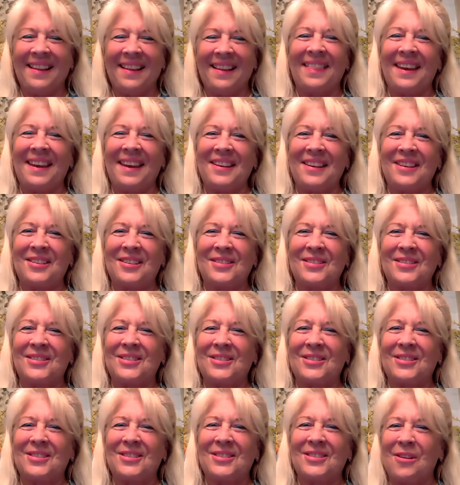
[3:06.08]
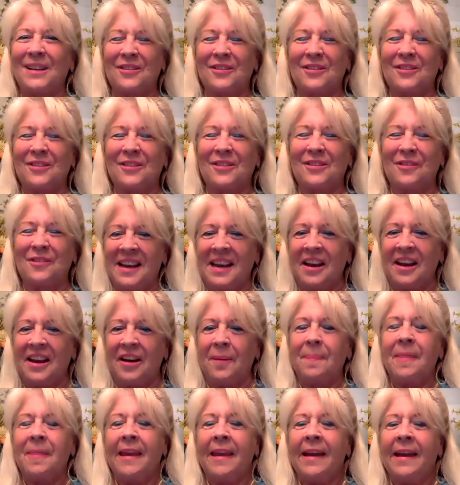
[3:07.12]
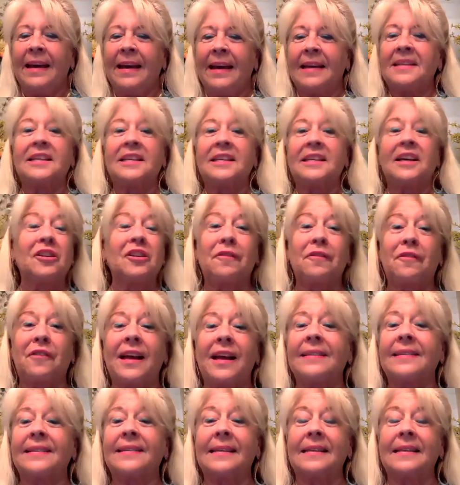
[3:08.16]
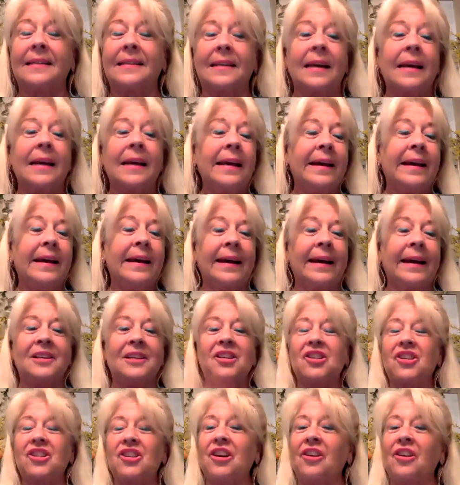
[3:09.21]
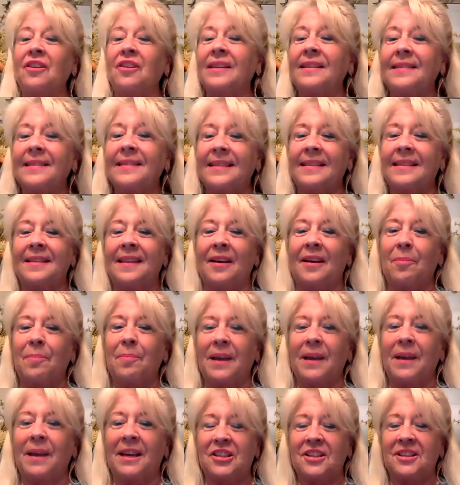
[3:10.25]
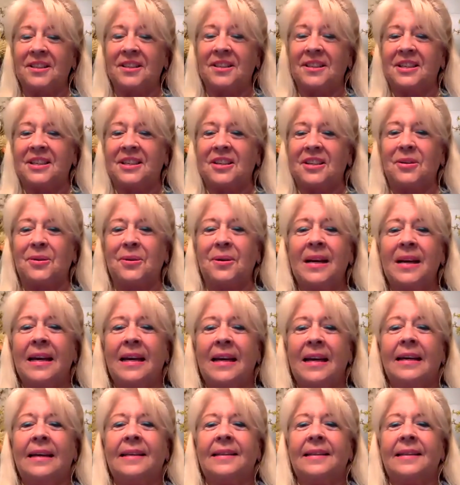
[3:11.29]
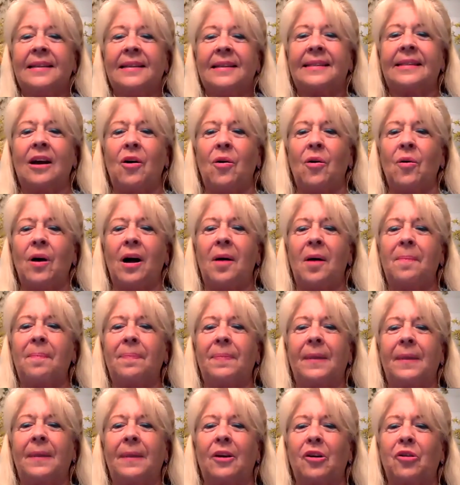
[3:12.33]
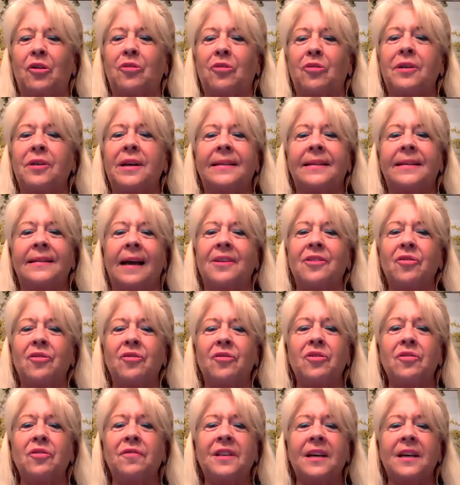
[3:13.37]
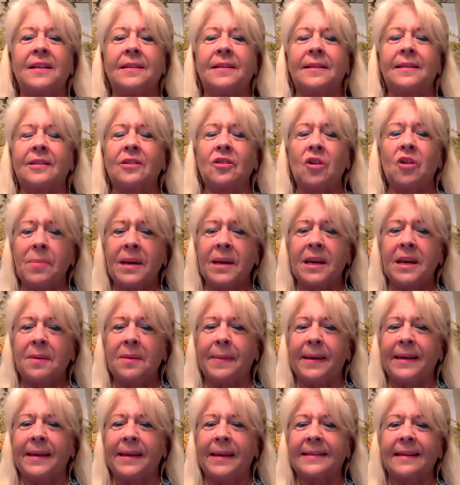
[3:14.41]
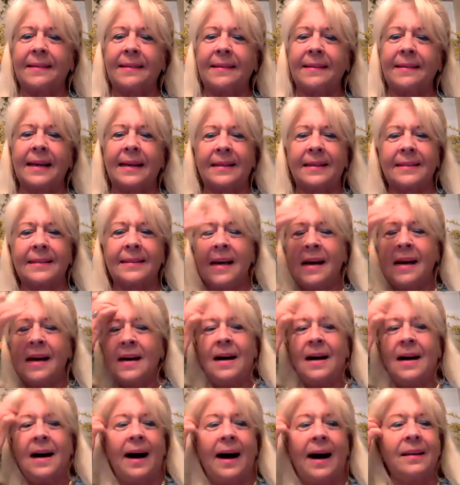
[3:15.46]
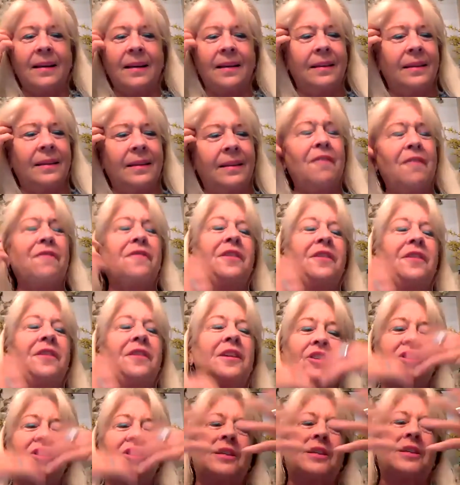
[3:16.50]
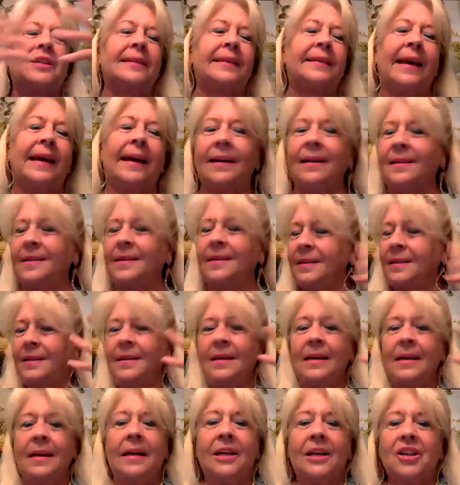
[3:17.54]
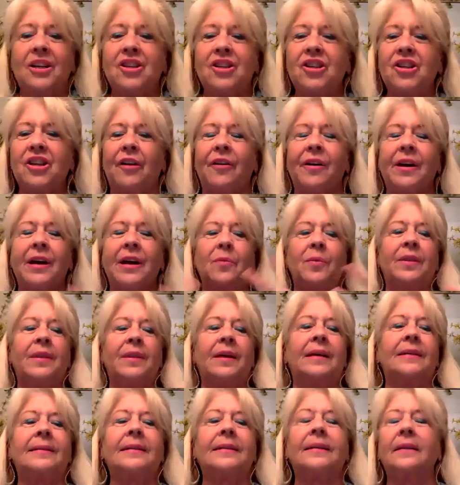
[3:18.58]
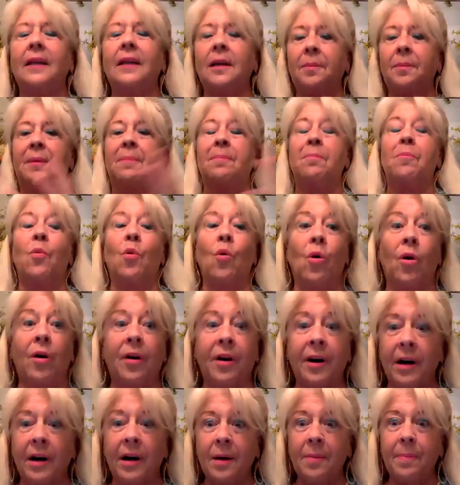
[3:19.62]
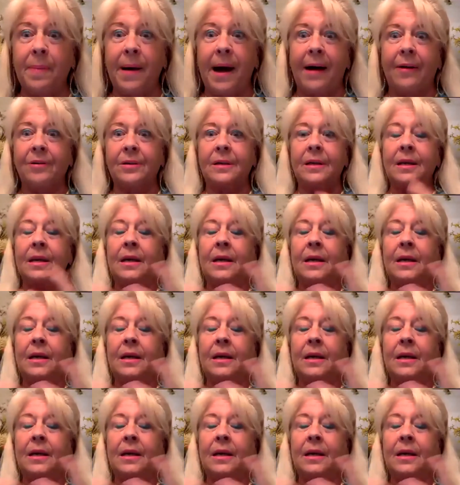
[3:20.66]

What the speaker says: Yeah. Thank you so much for being here, and tell your friends and share this to their pages too. So, Chris, I know you've done so many amazing things. I'd love for you to just get into sharing with us a little bit more about